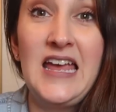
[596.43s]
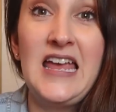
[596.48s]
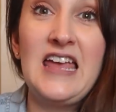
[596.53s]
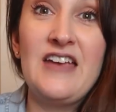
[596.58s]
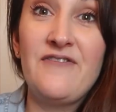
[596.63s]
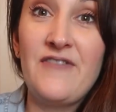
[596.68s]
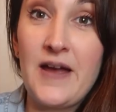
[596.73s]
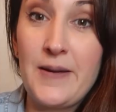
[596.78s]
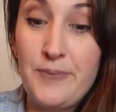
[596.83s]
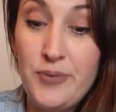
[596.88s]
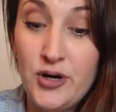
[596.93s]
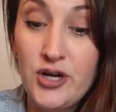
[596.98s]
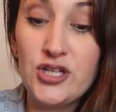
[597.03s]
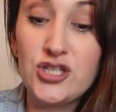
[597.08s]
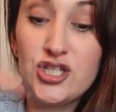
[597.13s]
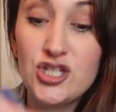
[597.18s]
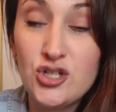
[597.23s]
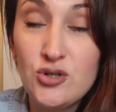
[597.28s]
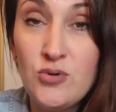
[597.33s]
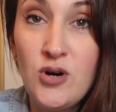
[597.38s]
if I put
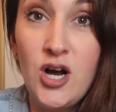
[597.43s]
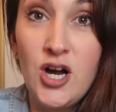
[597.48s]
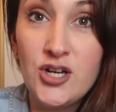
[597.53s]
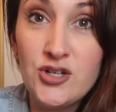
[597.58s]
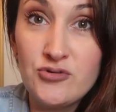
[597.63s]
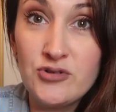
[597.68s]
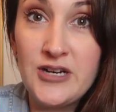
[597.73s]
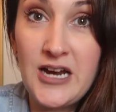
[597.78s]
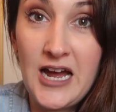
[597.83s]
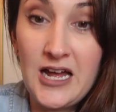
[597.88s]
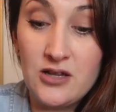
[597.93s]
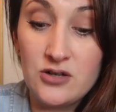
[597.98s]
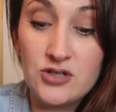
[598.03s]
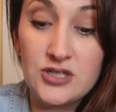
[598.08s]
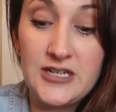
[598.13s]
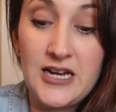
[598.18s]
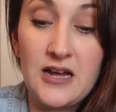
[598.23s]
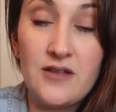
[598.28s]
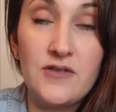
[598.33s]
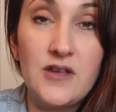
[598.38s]

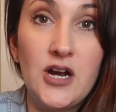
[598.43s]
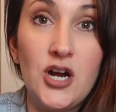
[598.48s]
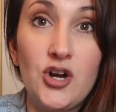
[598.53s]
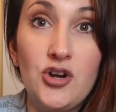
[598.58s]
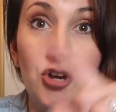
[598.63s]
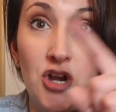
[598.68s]
$200 down there